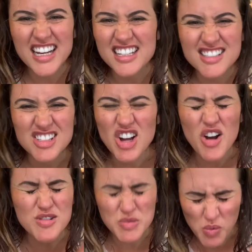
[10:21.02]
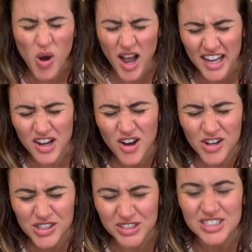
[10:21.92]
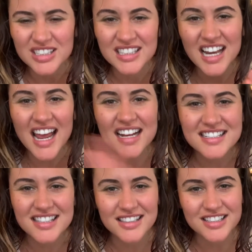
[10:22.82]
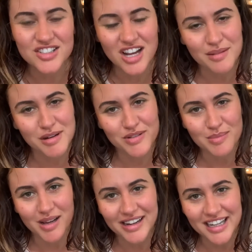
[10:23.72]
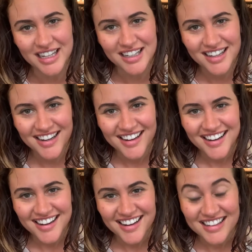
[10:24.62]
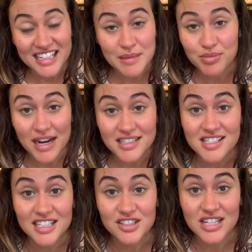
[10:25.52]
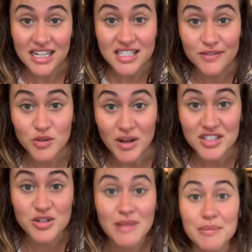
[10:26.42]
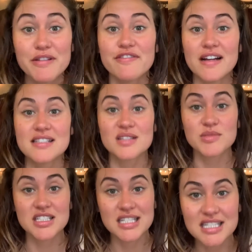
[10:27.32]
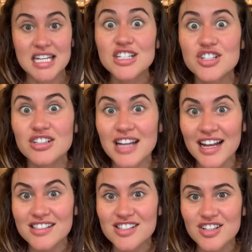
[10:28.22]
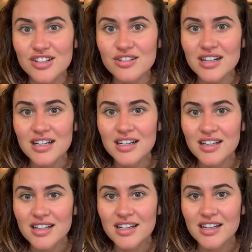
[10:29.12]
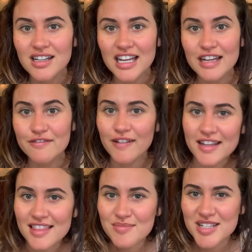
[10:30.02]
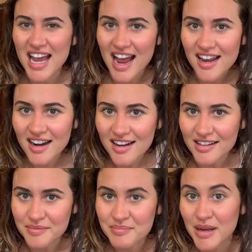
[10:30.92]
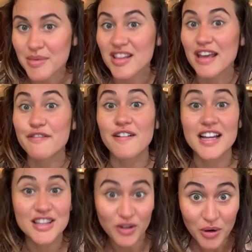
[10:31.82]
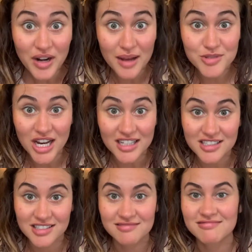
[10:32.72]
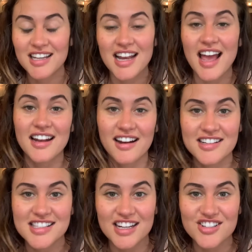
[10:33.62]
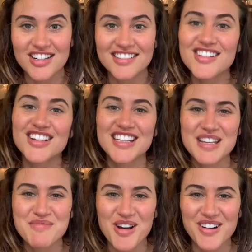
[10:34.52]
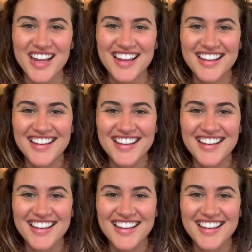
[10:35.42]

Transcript: audience goes wild. Excellent job, everybody. Keep practicing your dance if you want to. Maybe find someone to teach your dance to. Invite them to add on. Maybe they find their own object and add on a section. You can keep going.